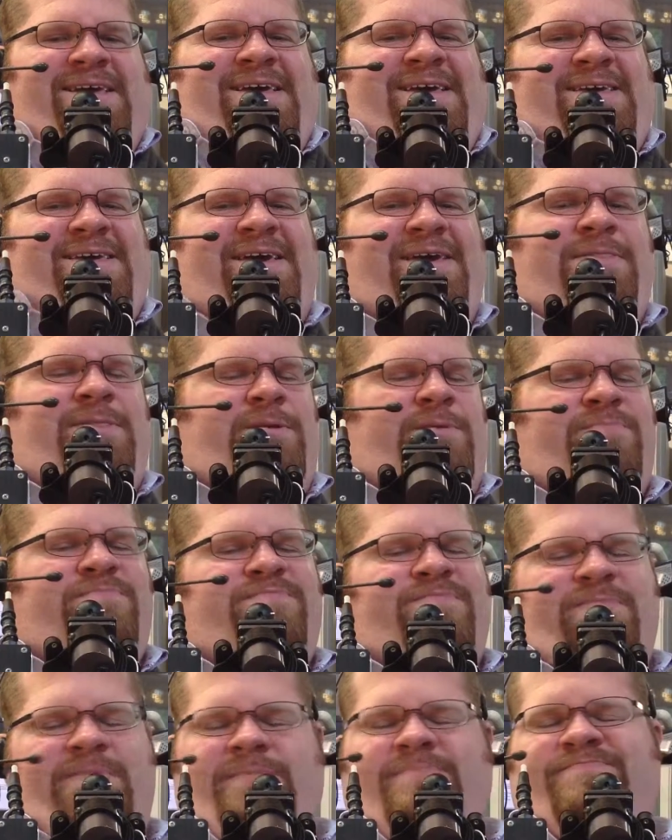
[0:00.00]
Yeah,
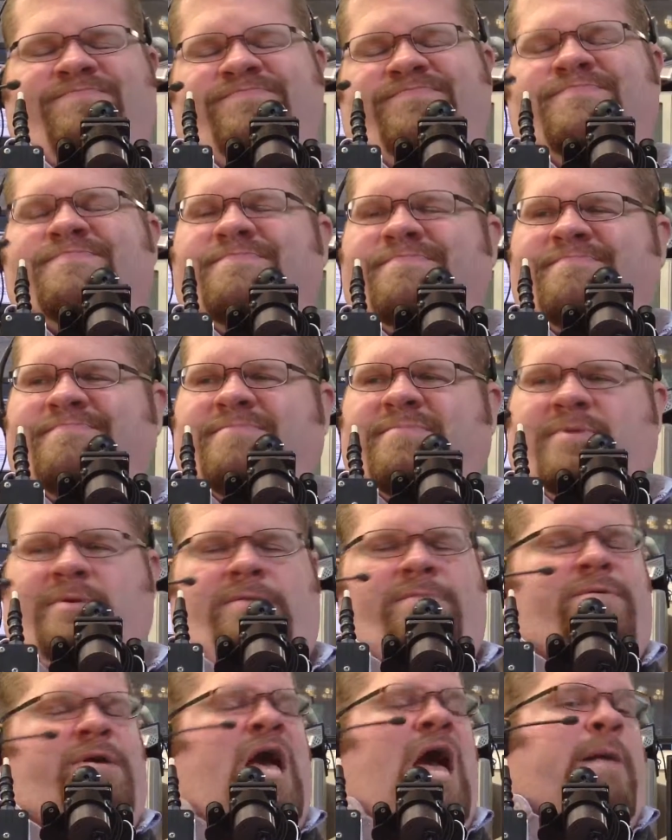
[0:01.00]

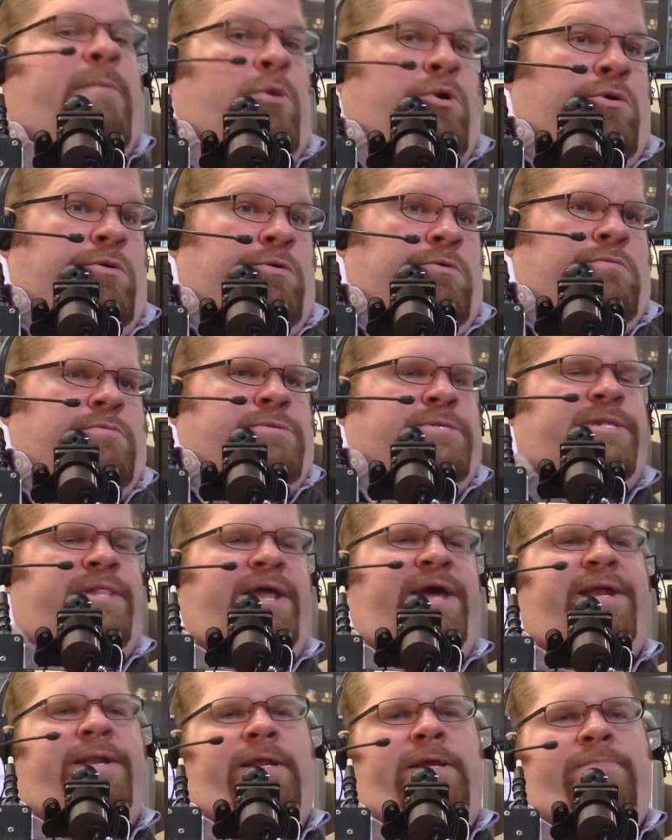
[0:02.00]
comical,
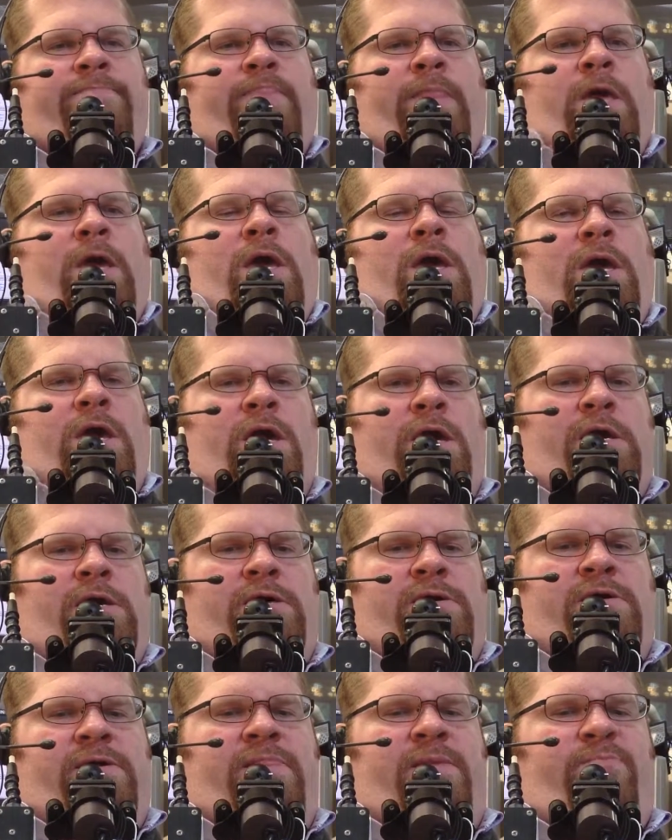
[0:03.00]
slightly.
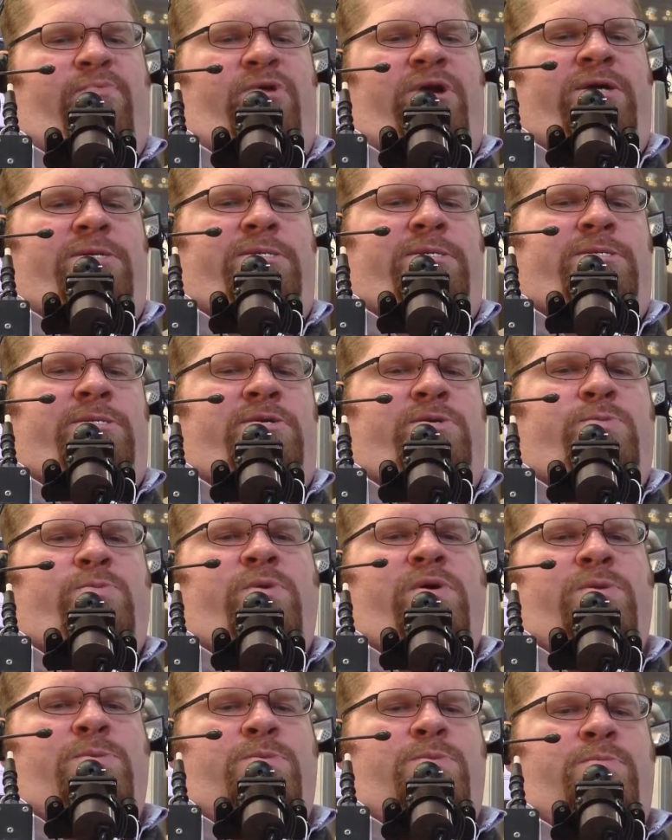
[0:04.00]
In the process
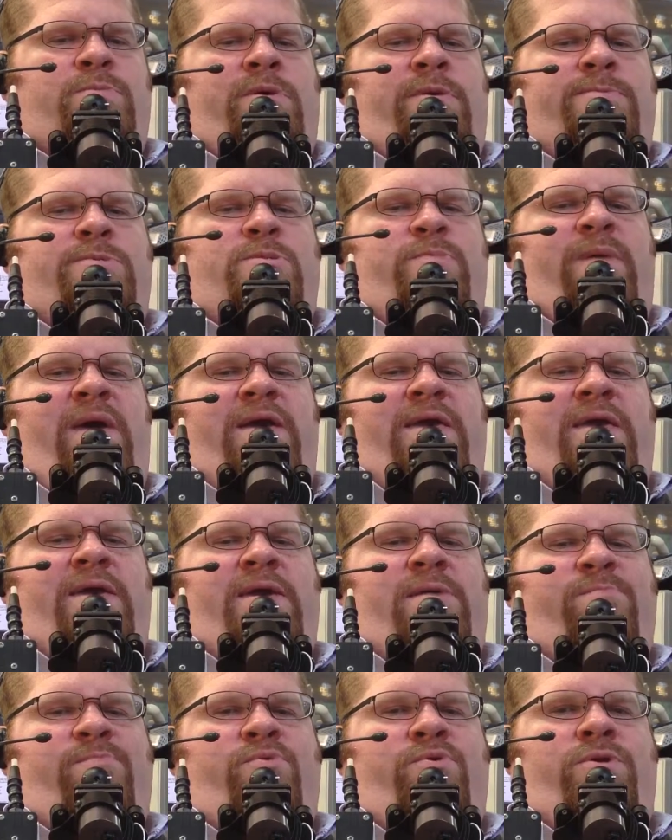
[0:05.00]
of
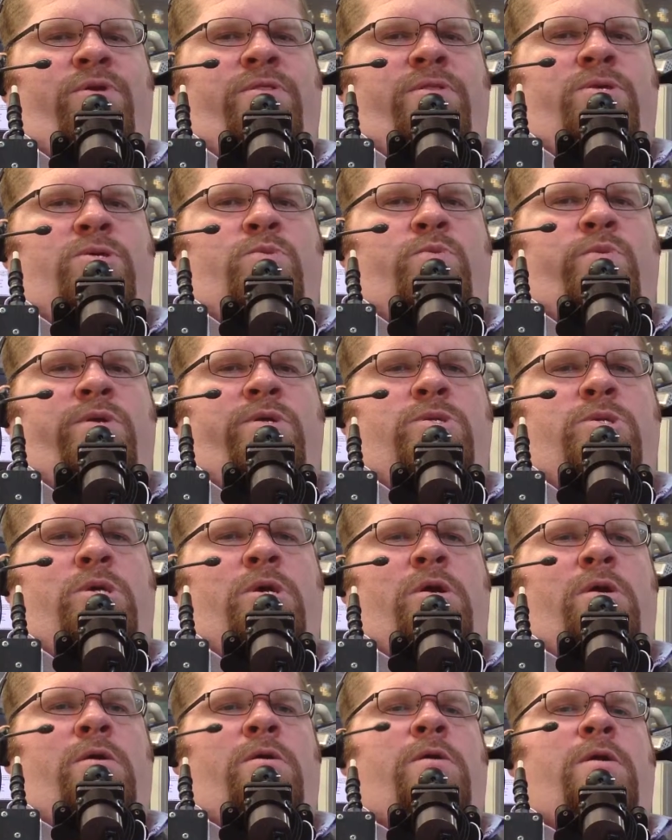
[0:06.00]
speccing and putting this
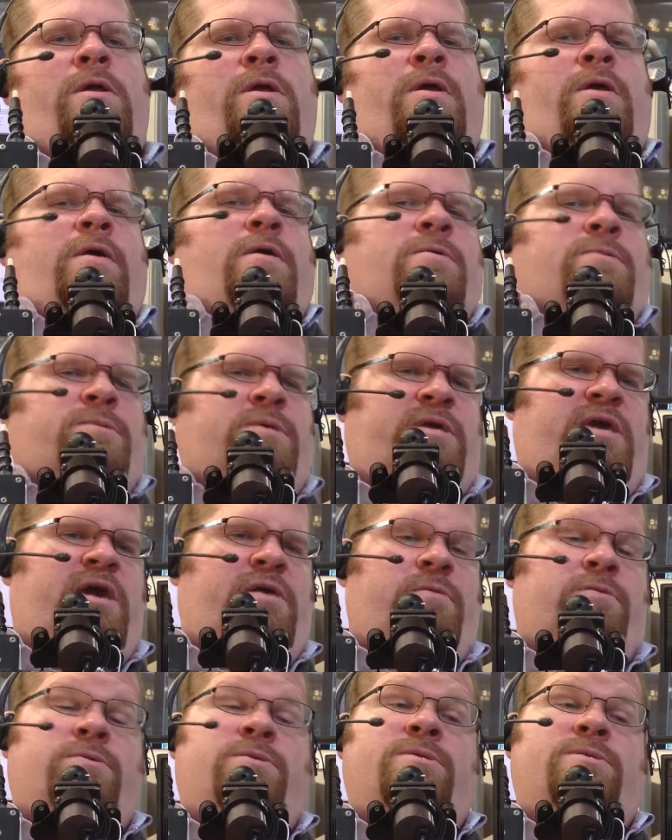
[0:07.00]
wheelchair
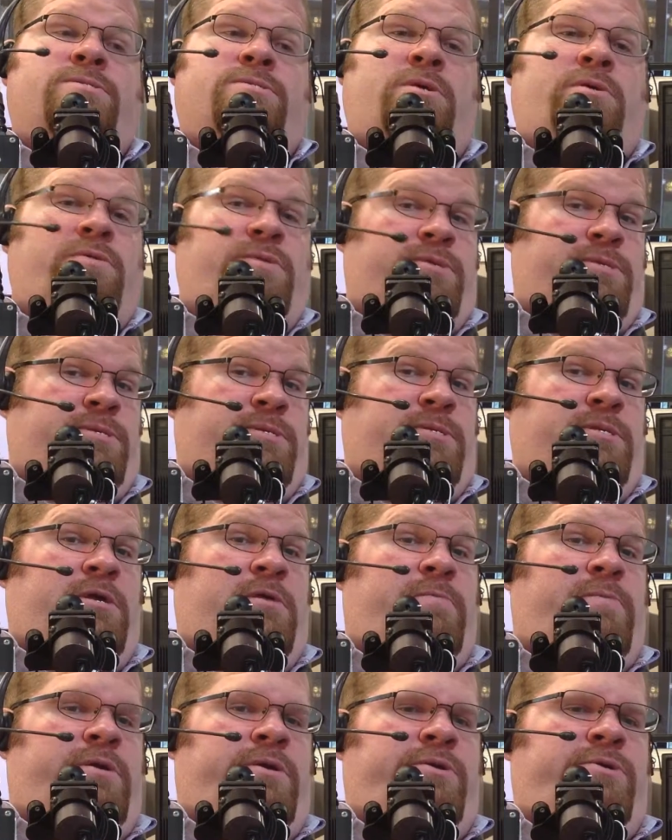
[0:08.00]
together, this is
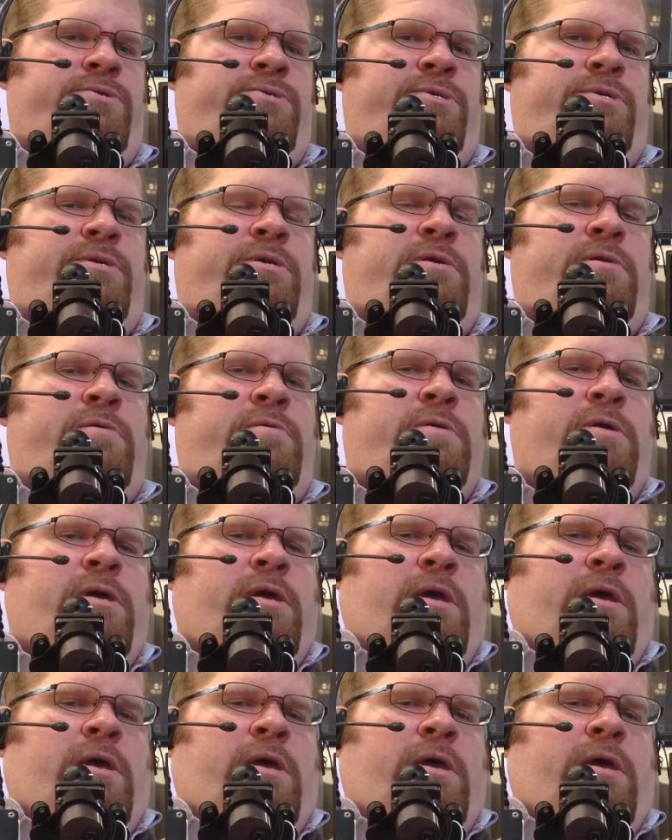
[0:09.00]
some years ago.